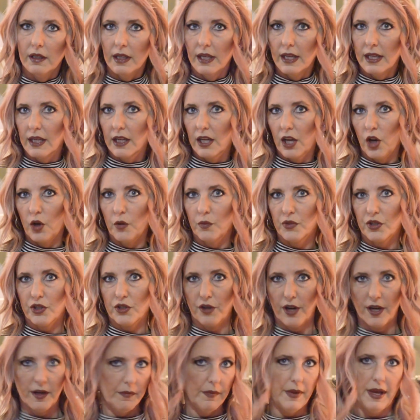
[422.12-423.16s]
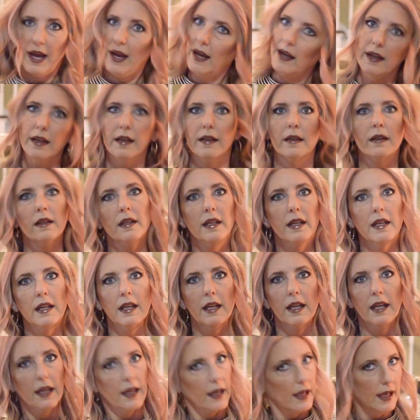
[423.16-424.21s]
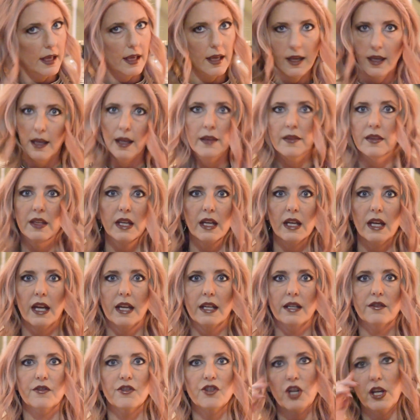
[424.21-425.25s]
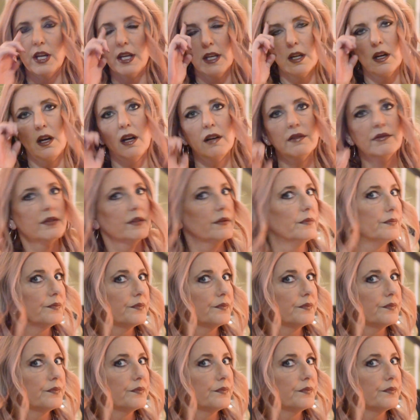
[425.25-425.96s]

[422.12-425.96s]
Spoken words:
and comb straight back and then kind of shake it off.